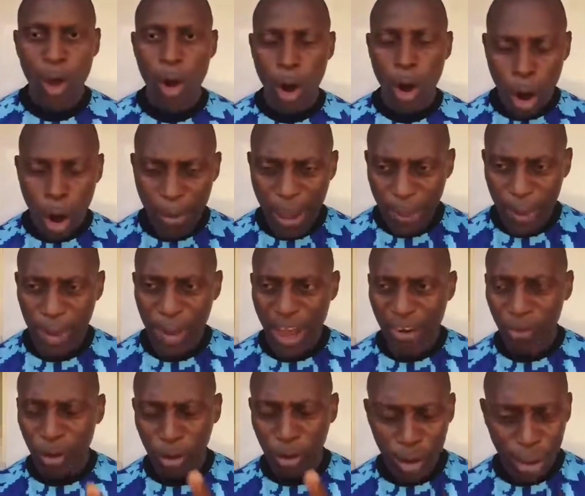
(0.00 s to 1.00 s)
Or maybe you
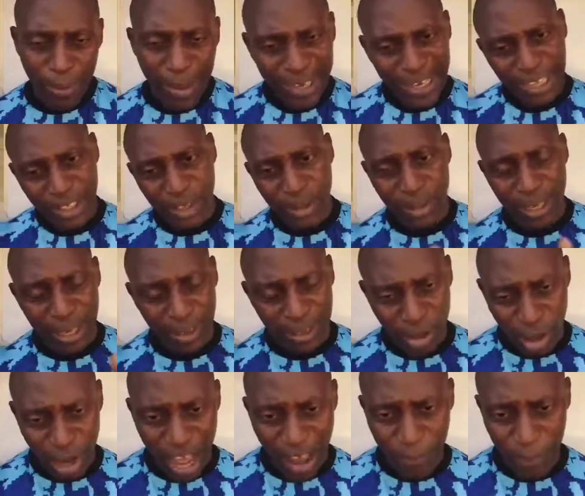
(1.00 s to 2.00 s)
have gone to the market, they
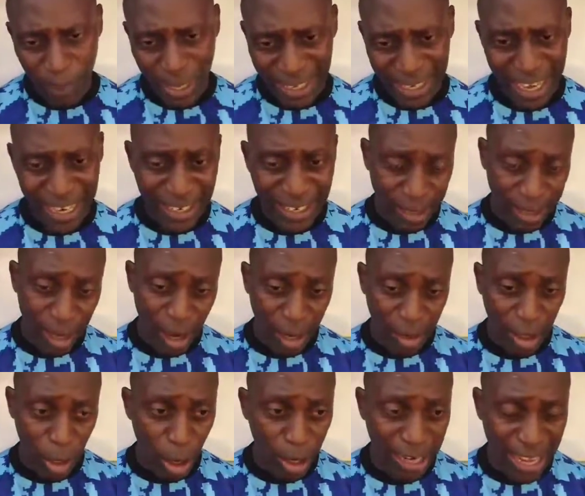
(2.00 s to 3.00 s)
don't have pellet that
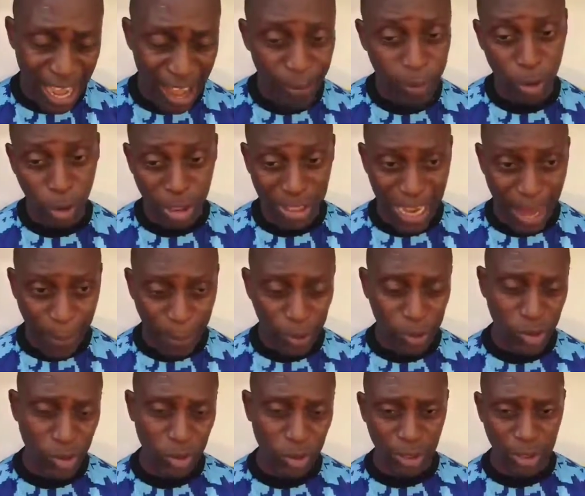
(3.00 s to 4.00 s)
they only have, because it
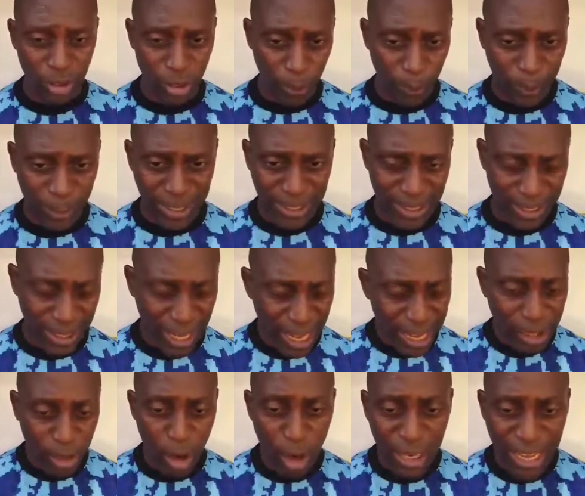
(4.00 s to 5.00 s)
happens in some places,
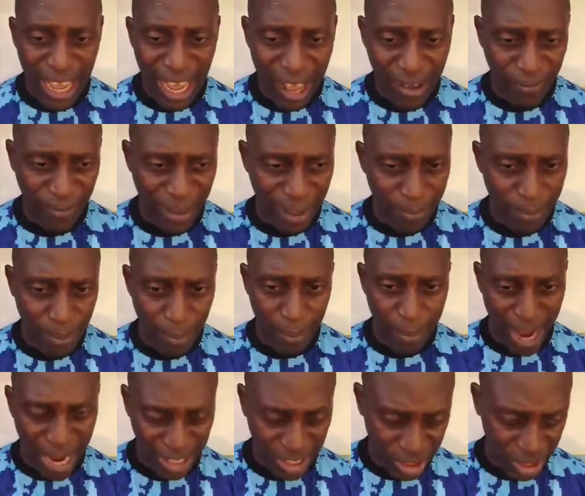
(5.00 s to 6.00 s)
they only have
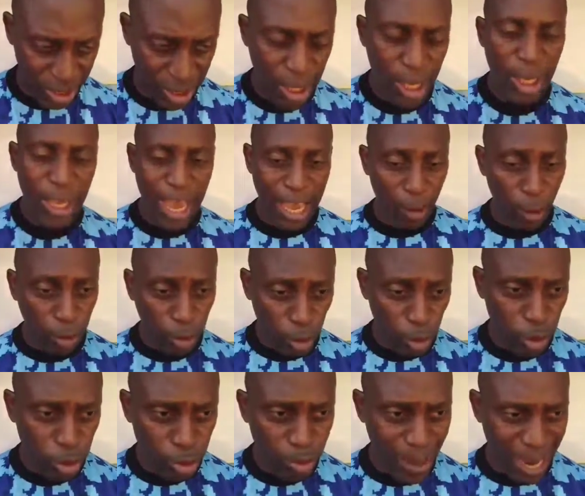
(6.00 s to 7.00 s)
mash, and you want to
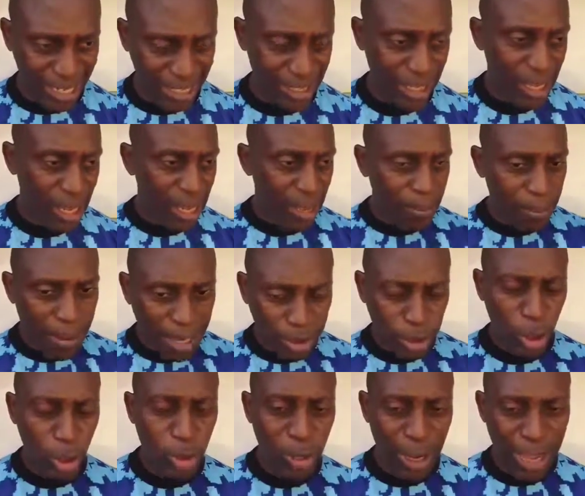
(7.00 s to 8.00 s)
use mash. Make
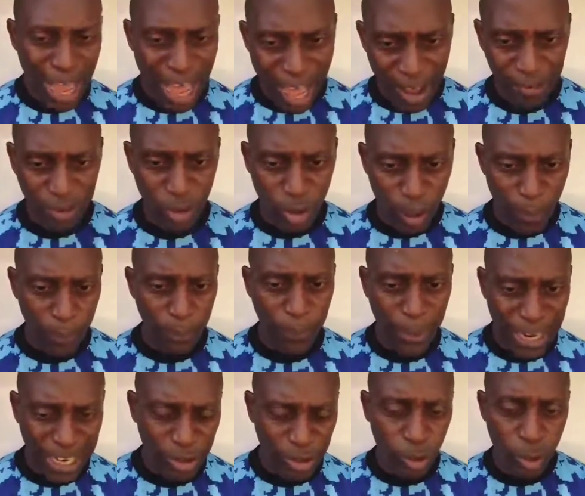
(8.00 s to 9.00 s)
sure you have some
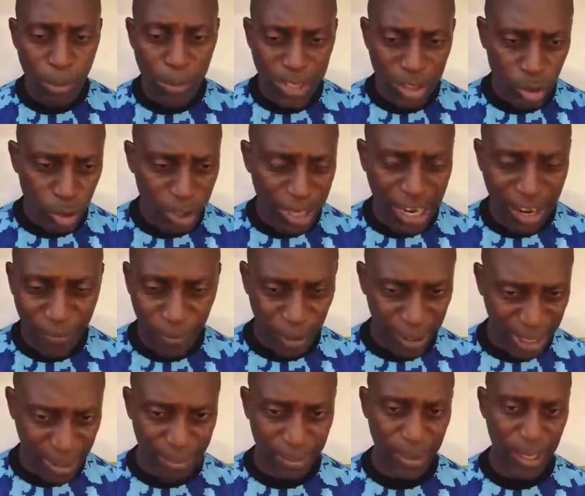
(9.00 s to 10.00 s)
pellet you mix together
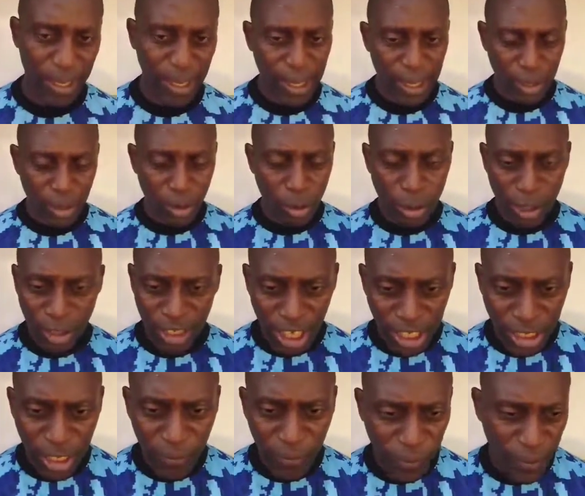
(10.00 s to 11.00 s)
for them. So
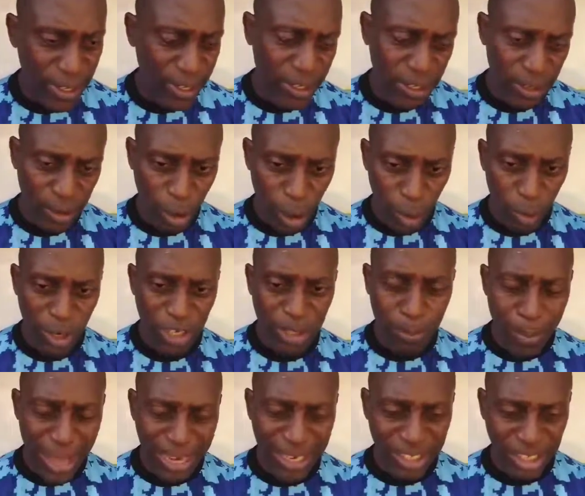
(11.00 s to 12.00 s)
changing feed
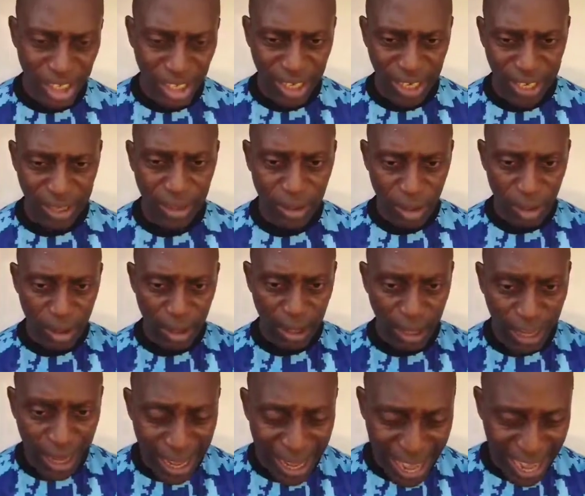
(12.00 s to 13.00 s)
always make chicken
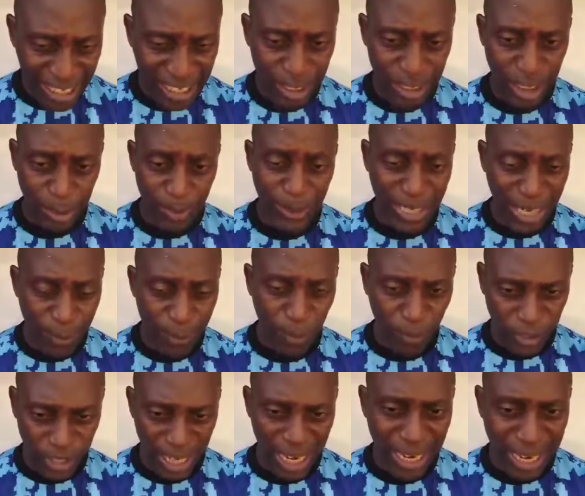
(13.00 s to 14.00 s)
layers, especially
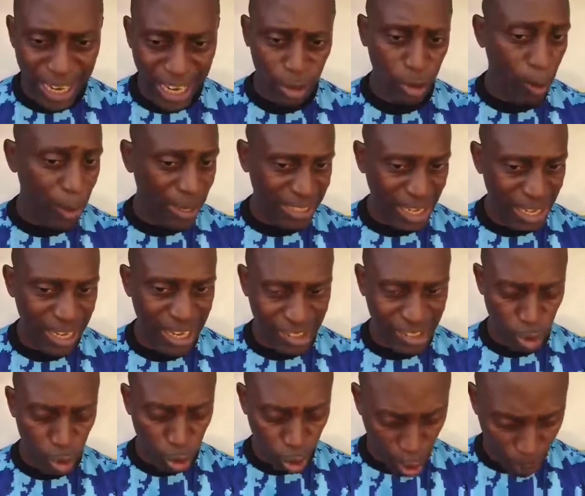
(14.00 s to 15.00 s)
professional layers, commercial layers,
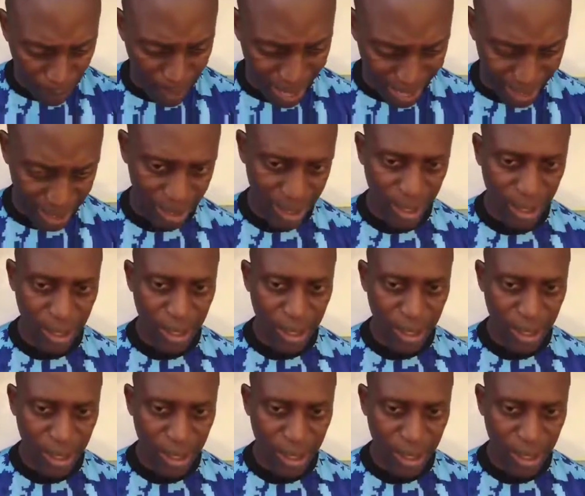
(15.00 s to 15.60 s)
to drop egg.